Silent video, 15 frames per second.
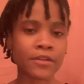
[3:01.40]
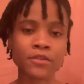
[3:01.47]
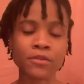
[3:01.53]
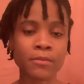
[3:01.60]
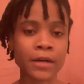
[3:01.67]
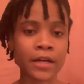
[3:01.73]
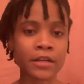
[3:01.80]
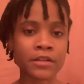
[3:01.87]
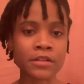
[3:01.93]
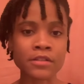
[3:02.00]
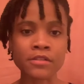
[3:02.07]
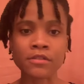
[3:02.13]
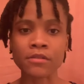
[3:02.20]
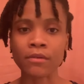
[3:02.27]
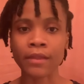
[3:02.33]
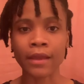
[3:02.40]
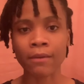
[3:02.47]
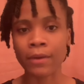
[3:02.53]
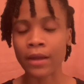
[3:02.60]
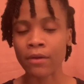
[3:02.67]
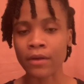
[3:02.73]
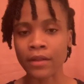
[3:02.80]
do butters so that
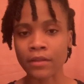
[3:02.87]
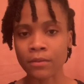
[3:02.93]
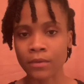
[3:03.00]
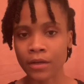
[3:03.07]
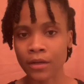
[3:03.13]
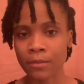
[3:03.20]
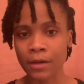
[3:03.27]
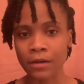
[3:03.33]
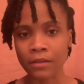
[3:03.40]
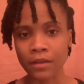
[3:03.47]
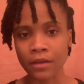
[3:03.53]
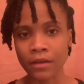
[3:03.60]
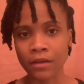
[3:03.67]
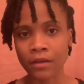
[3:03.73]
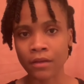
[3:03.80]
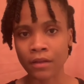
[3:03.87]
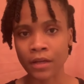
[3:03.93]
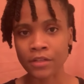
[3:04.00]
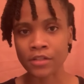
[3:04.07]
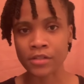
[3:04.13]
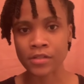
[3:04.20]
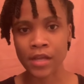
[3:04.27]
way I don't have to worry about that, and
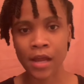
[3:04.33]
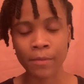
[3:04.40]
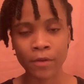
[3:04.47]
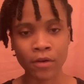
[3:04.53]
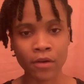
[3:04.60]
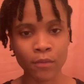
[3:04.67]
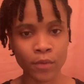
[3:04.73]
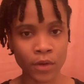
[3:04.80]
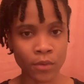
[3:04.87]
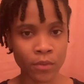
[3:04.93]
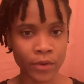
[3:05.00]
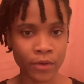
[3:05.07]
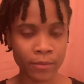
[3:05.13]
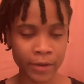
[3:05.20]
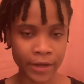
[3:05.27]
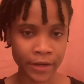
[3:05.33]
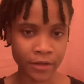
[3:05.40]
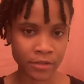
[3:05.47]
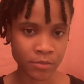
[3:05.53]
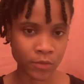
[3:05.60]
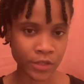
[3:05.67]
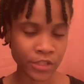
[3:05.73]
I just top it off with an oil. My hair
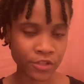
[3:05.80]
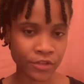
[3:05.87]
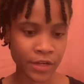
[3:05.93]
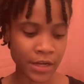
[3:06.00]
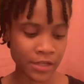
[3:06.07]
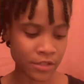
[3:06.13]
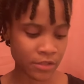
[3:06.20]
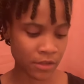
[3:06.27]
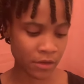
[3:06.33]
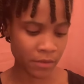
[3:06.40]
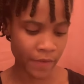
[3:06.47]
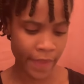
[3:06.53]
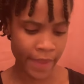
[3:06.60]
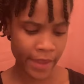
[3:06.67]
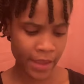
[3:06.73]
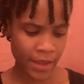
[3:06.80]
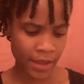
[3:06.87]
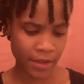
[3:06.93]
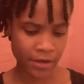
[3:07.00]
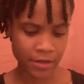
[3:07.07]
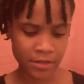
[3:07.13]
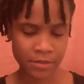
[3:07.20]
is moisturized. So
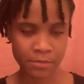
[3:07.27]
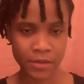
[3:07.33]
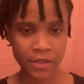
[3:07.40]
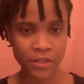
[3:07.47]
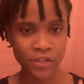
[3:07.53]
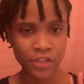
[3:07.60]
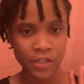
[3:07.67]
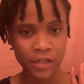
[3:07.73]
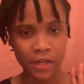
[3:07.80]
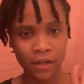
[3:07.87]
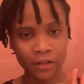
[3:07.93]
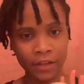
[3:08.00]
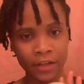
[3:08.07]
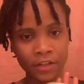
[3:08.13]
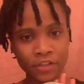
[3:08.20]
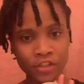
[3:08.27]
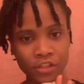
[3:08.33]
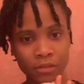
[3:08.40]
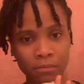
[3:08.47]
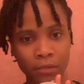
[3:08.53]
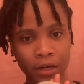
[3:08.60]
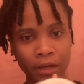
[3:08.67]
it is
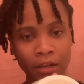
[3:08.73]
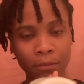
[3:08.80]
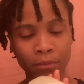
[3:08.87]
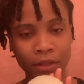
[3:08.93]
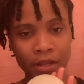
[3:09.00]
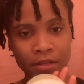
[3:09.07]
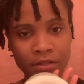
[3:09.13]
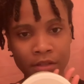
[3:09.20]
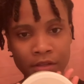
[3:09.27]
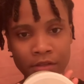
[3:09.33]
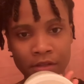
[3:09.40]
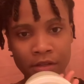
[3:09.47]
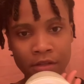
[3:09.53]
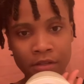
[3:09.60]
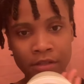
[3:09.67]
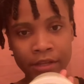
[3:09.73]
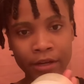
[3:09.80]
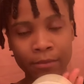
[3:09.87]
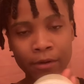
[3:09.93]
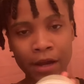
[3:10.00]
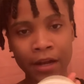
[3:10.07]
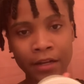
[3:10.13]
BGLH Marketplace. This is
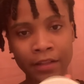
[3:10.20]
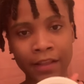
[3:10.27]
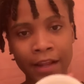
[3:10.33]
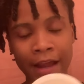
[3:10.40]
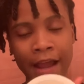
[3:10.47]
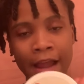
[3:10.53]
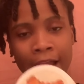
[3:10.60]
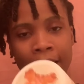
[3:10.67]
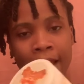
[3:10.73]
their product that I